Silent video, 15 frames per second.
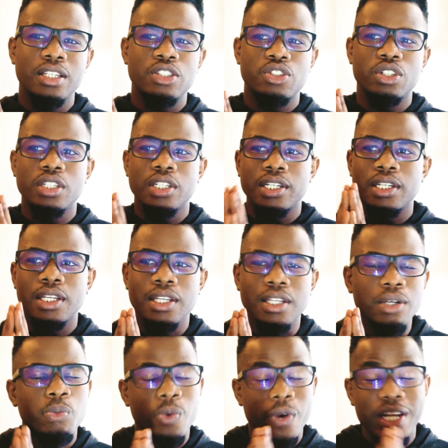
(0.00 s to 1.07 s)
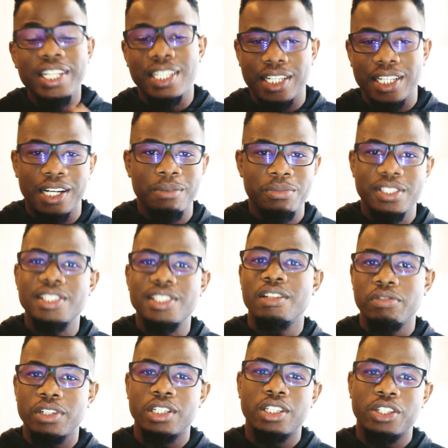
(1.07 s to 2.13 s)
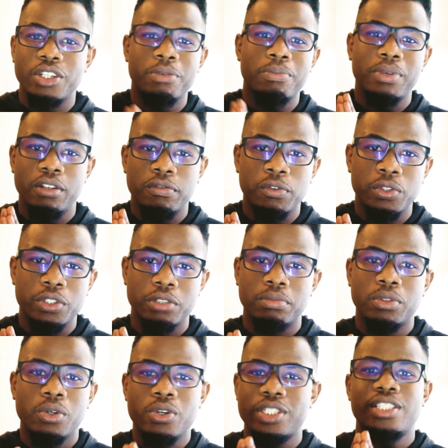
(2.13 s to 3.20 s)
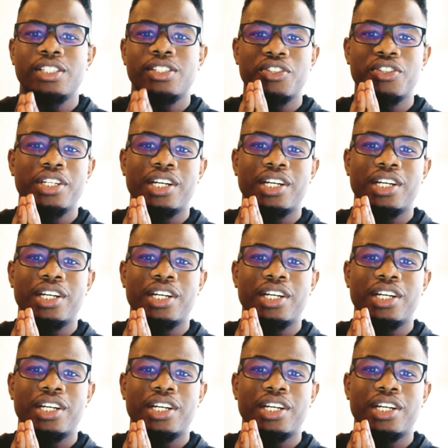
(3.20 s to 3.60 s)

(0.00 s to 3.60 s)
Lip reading: it's gonna, when it comes, it's definitely gonna be affordable, or it's just gonna